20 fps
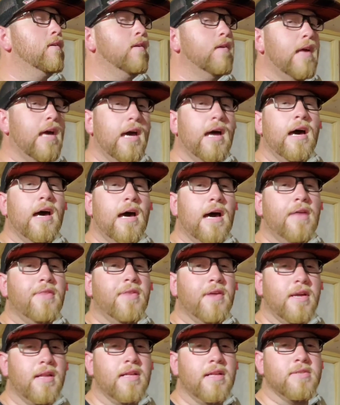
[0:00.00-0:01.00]
I
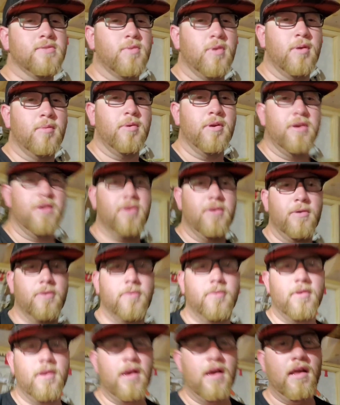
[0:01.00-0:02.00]
think that's what I'm going to do.
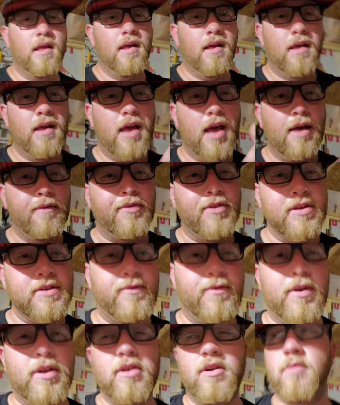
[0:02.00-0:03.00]
After this
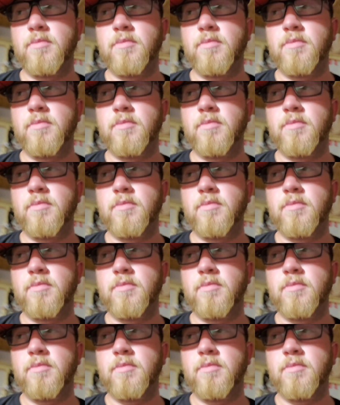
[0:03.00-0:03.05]
video, I'm